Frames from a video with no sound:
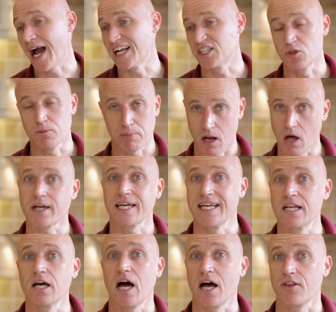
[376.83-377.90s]
and you plug
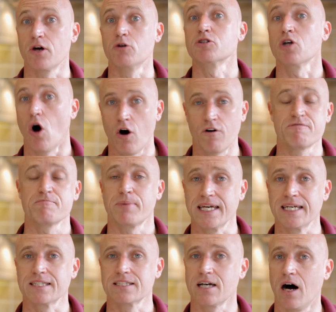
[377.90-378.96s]
in at those
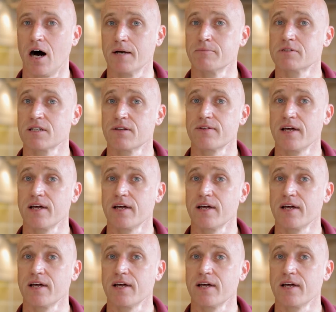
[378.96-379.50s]
off-peak times,